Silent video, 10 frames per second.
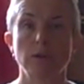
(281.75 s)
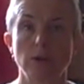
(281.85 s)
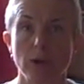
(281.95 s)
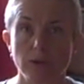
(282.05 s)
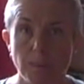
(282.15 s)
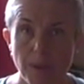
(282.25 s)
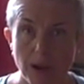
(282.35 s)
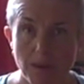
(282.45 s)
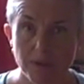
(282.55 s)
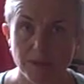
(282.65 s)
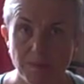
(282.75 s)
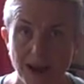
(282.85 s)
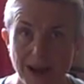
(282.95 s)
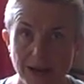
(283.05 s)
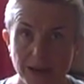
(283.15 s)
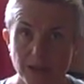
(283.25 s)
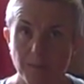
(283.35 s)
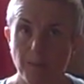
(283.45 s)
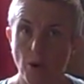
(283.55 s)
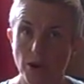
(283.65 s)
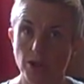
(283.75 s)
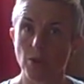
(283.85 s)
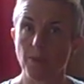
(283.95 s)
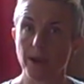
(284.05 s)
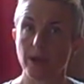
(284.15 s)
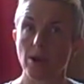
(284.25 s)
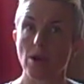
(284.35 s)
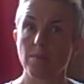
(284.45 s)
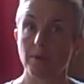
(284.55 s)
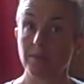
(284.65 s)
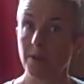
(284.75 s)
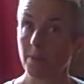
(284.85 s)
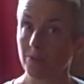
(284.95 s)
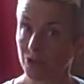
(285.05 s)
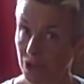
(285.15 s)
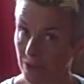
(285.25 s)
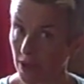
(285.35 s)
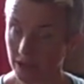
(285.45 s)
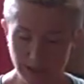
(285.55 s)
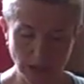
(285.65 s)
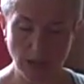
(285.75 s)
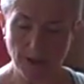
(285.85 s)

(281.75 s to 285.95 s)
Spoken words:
you go to pick up this bag, and at the point you pick it up, and many people do this,